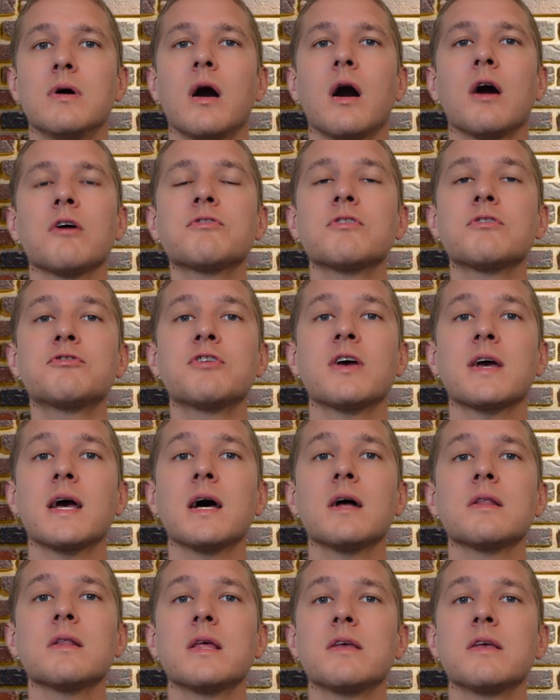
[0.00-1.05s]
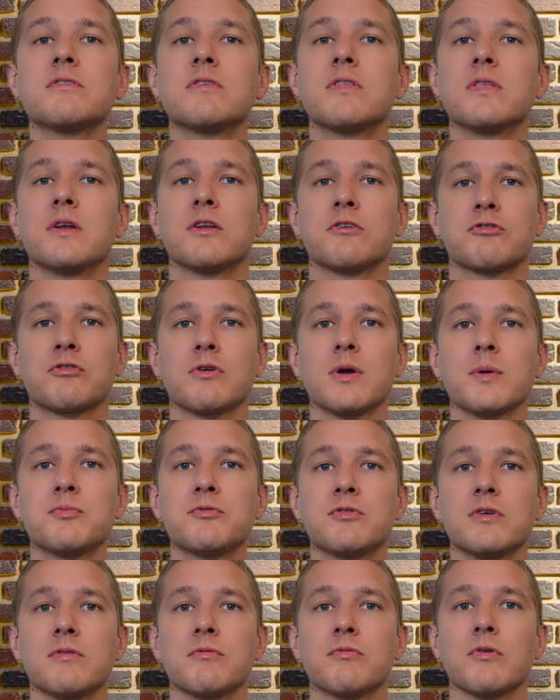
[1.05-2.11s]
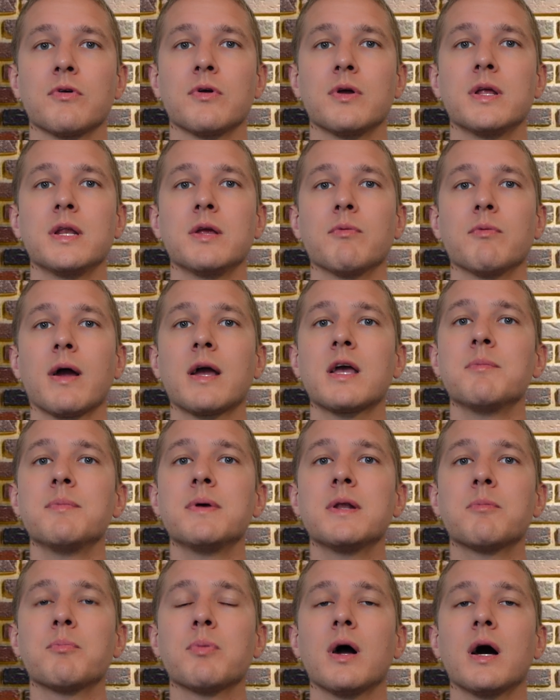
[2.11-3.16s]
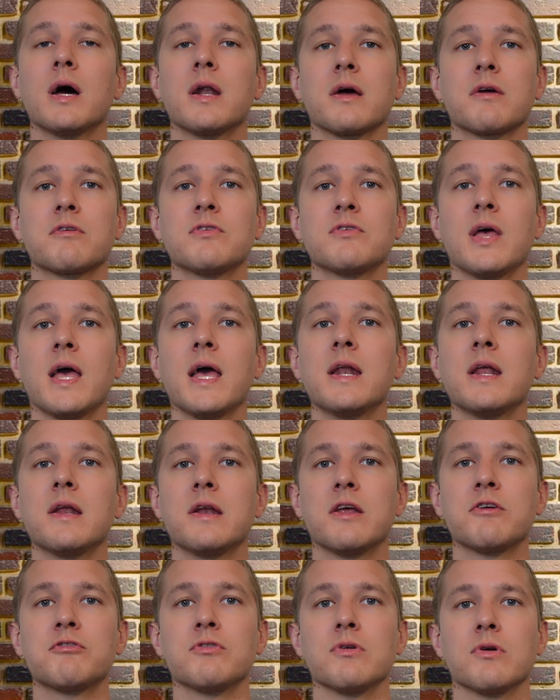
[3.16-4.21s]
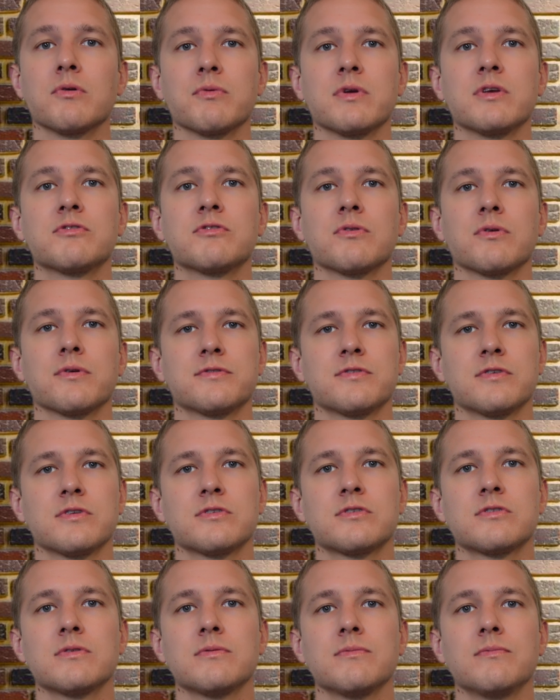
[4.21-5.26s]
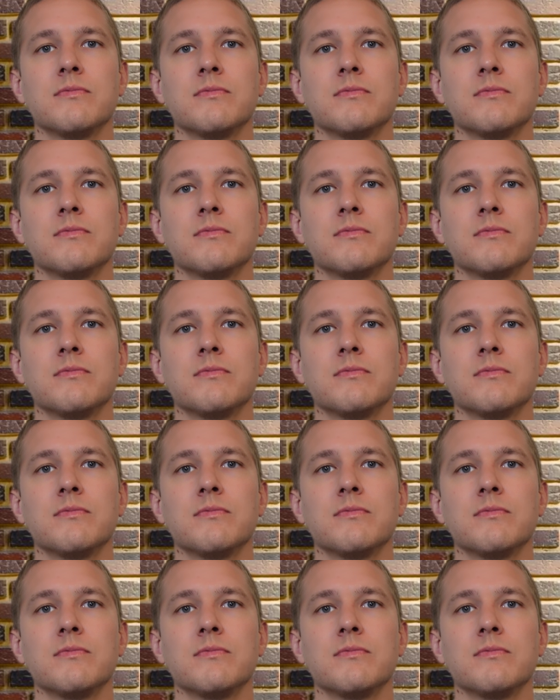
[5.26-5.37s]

Also, check out links in the description for any recommended products and additional resources.